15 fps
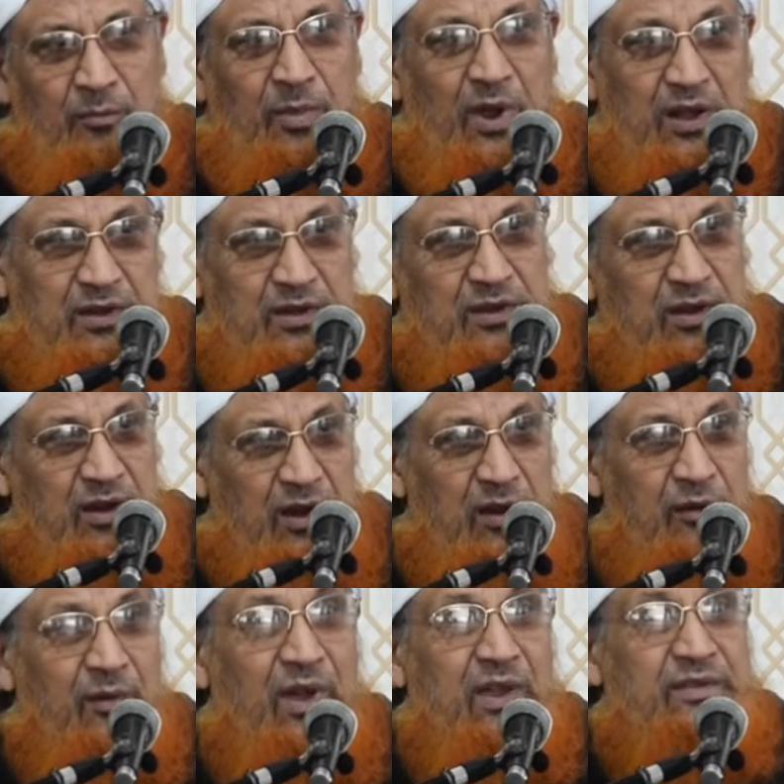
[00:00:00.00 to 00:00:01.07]
But
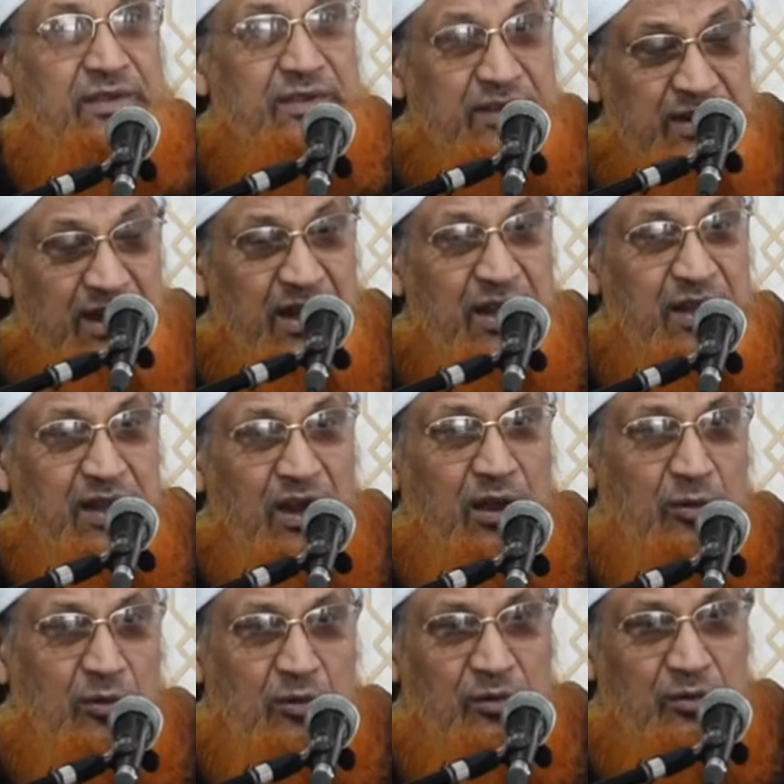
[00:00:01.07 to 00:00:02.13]
he was sent
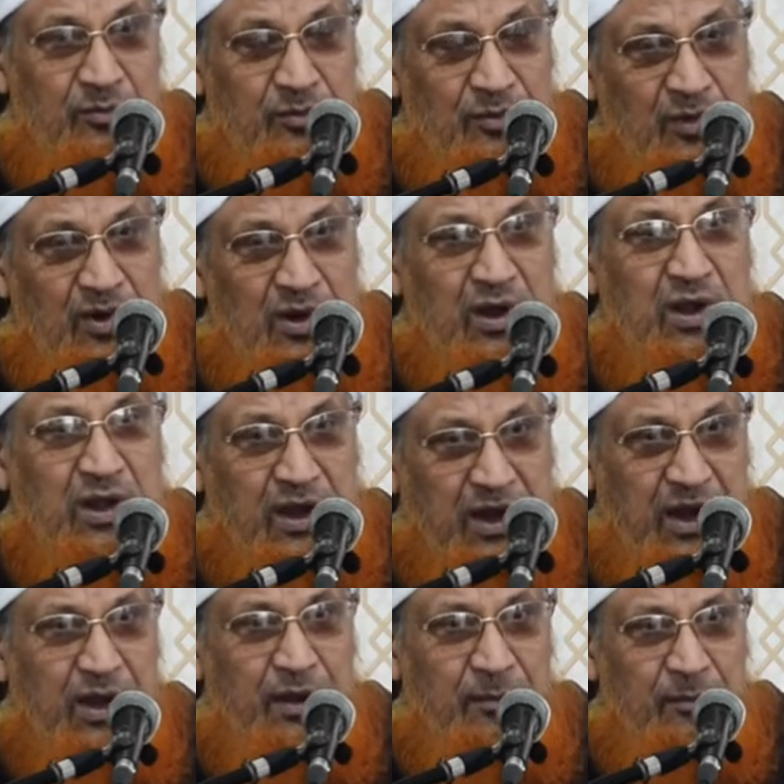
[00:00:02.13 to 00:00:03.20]
down, he
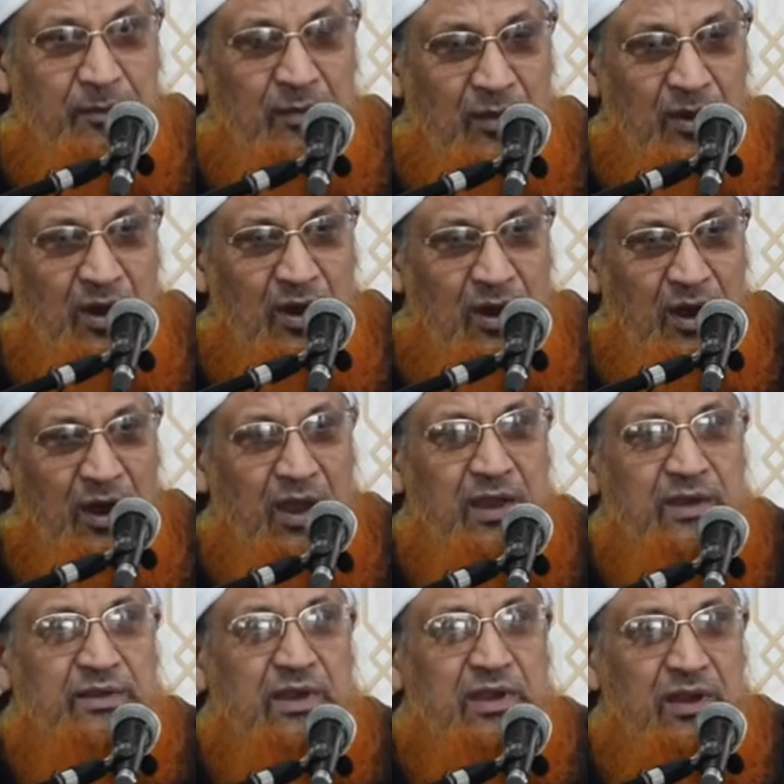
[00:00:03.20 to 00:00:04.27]
came
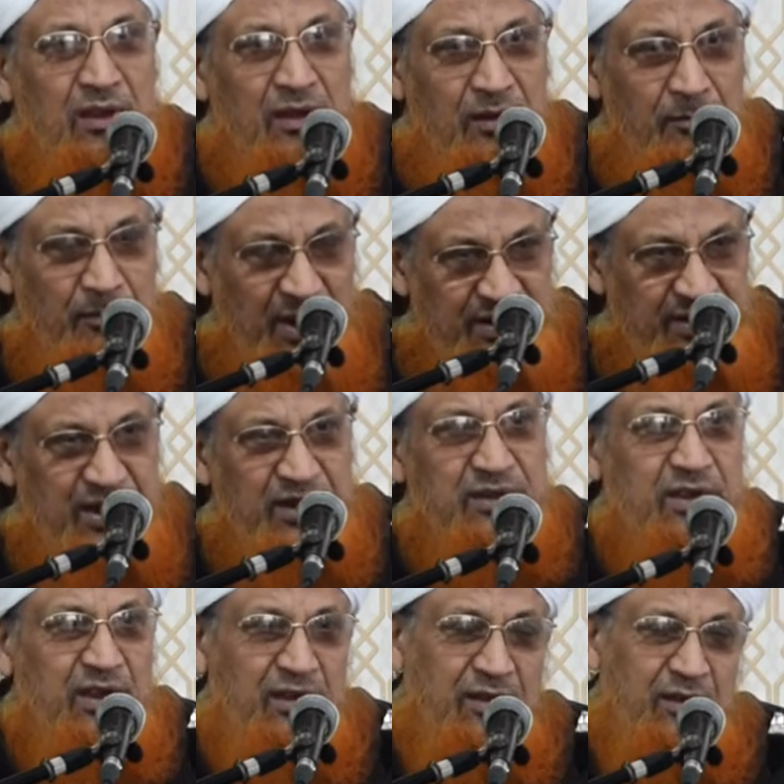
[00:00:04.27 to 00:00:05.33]
as a
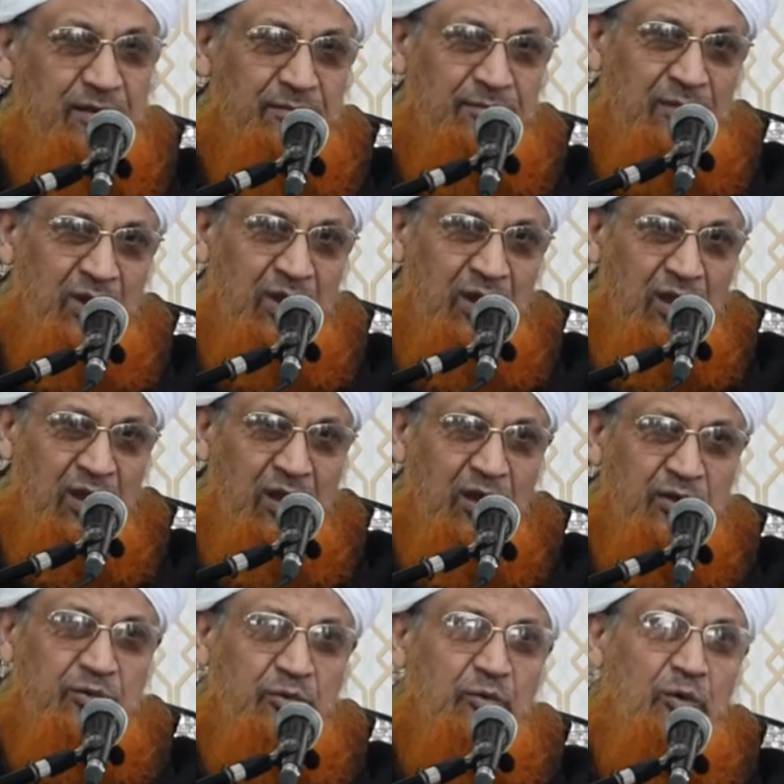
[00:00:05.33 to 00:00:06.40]
messenger.
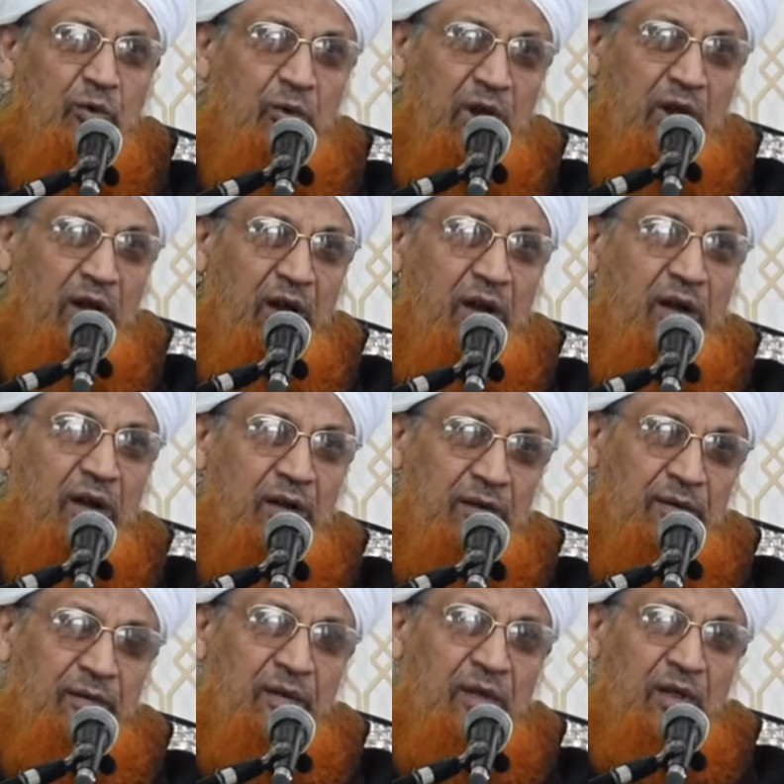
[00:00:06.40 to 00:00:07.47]
Rasulullah
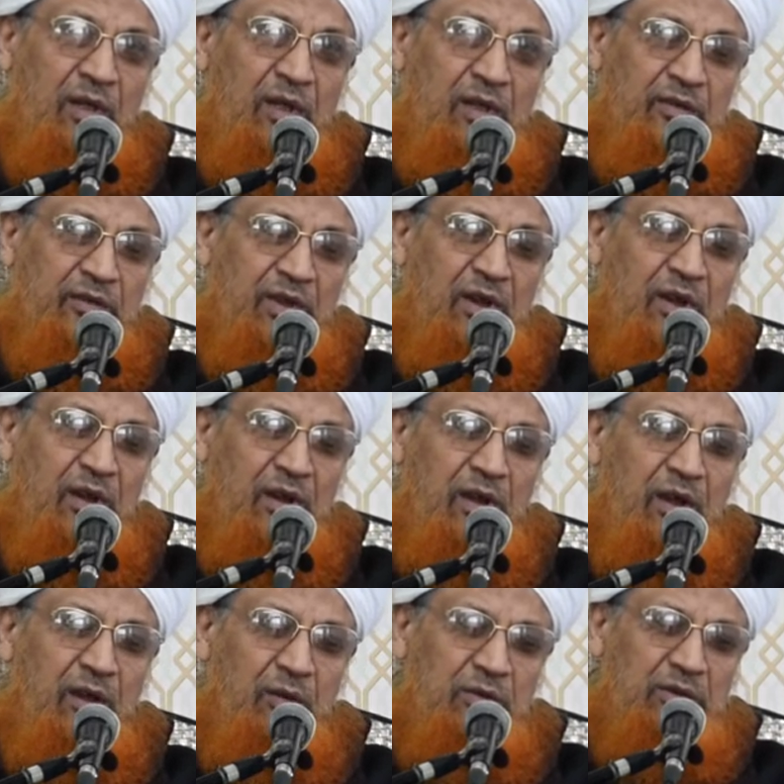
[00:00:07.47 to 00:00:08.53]

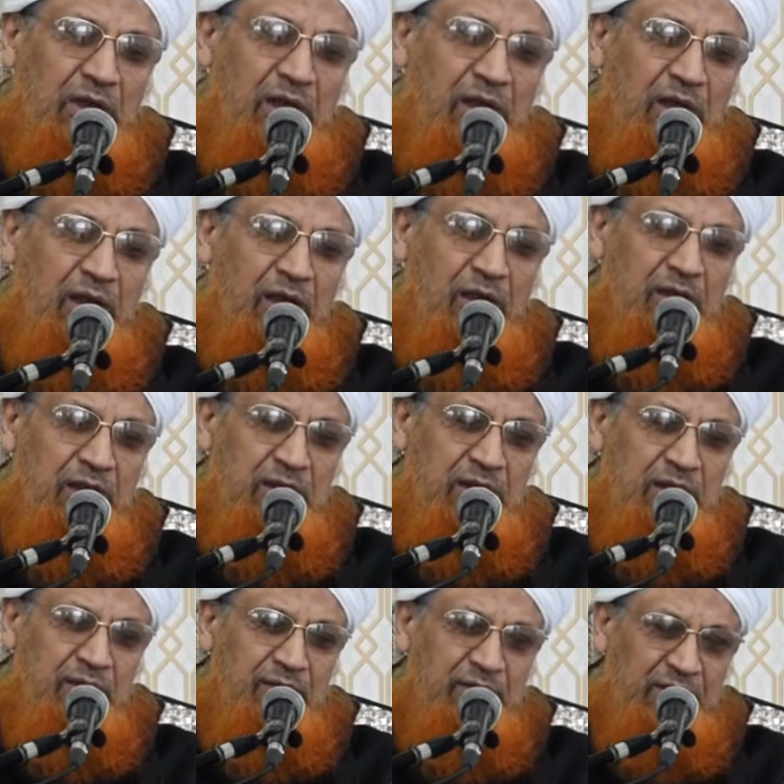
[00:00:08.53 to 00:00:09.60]
sallallahu ta'ala
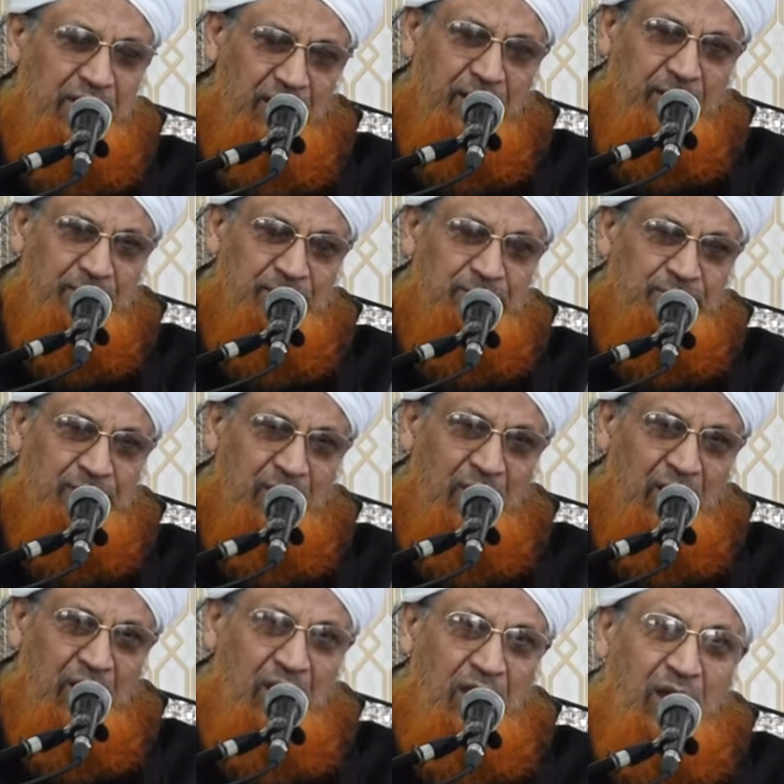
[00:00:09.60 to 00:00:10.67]
alayhi wasallam
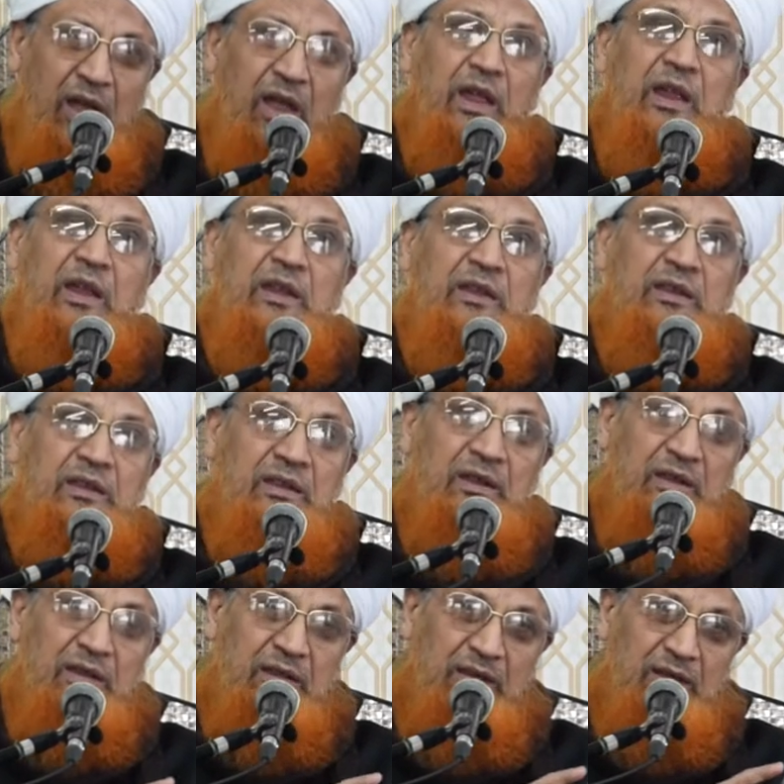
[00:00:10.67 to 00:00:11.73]
and
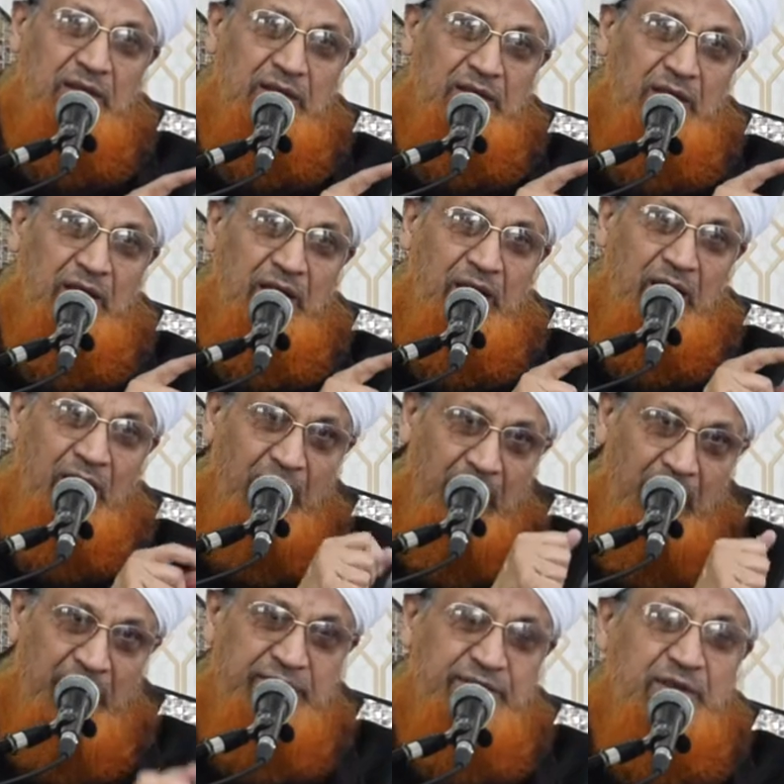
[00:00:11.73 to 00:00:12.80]
the
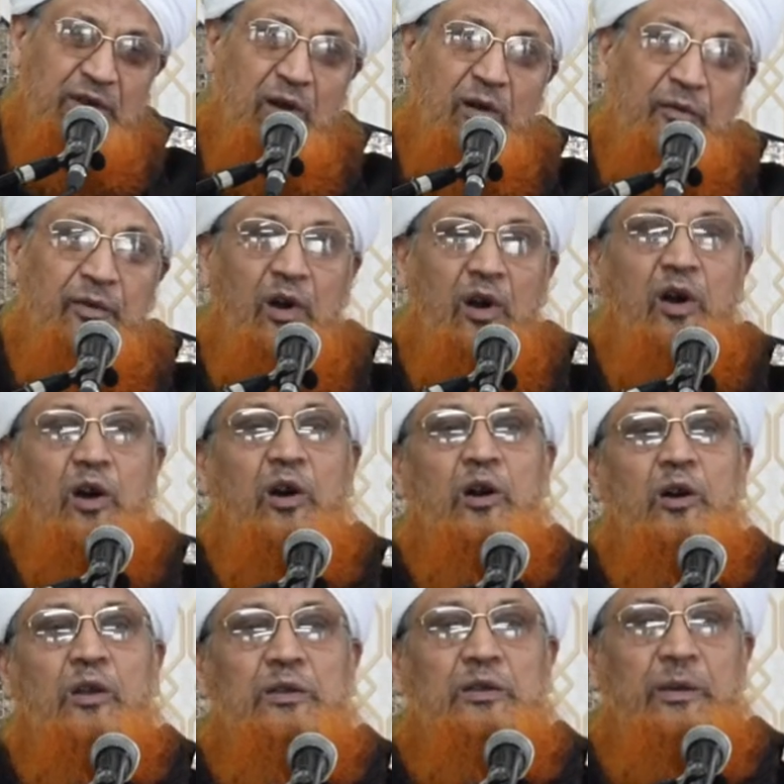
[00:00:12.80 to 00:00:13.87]
last of
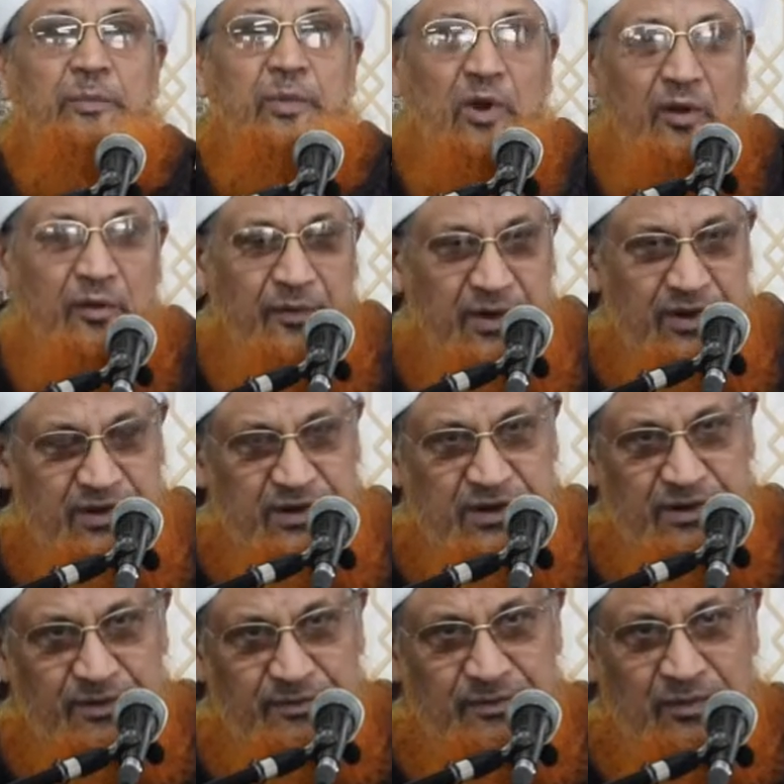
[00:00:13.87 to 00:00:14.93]
all the
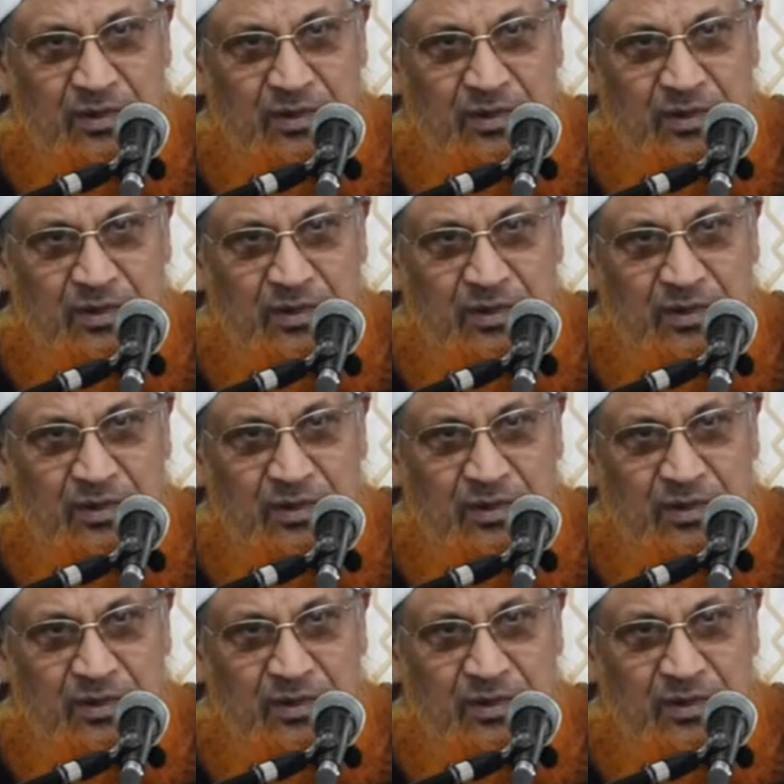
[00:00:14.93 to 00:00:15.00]
prophets.